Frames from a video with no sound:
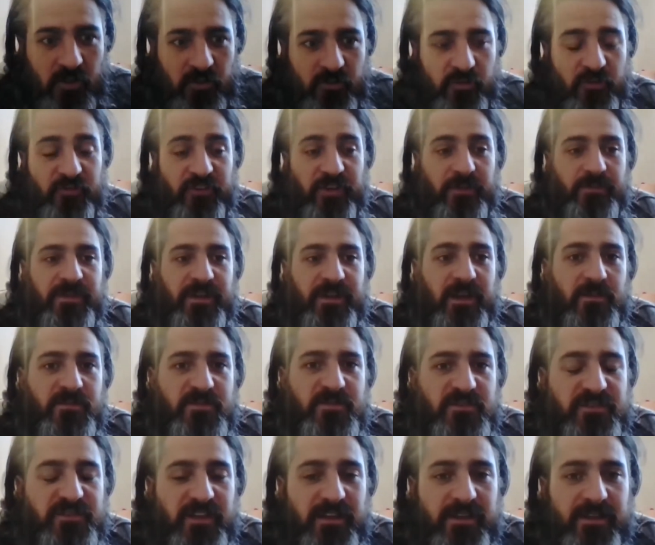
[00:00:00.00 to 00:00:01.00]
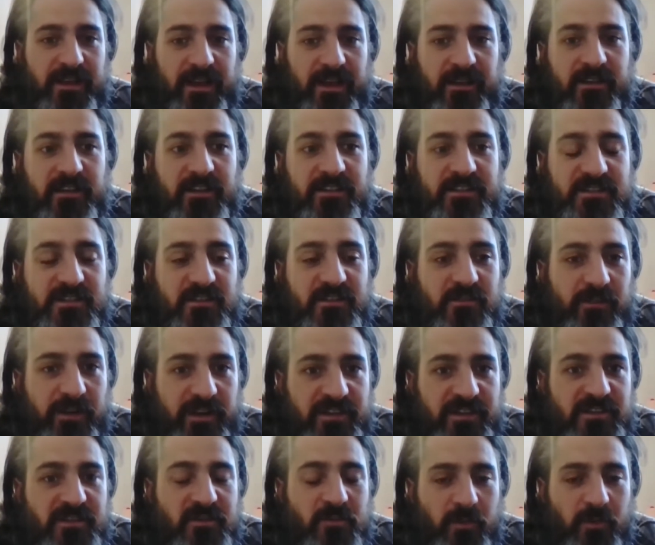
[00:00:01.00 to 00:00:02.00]
So sometimes you take that into
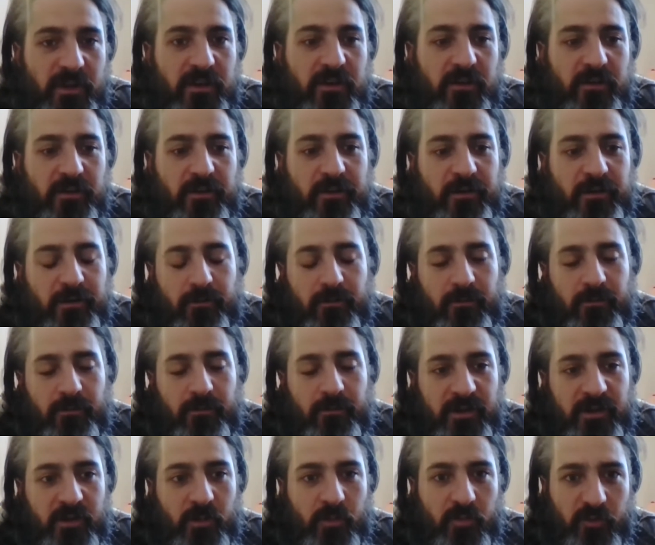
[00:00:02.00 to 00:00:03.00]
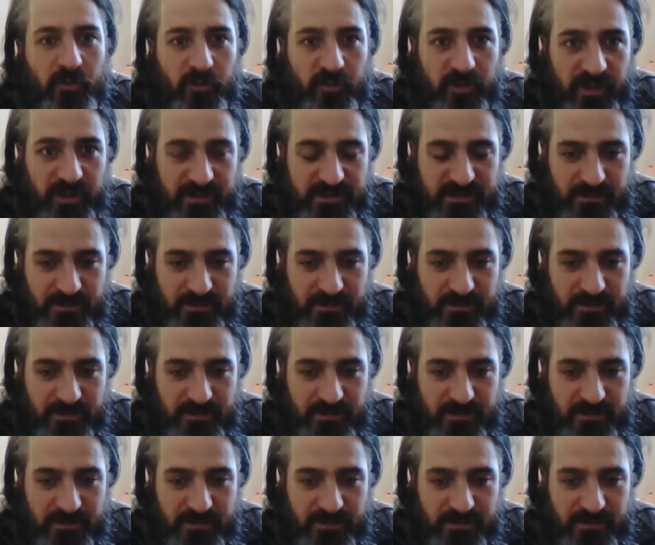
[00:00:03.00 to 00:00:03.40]
consideration when you're pruning.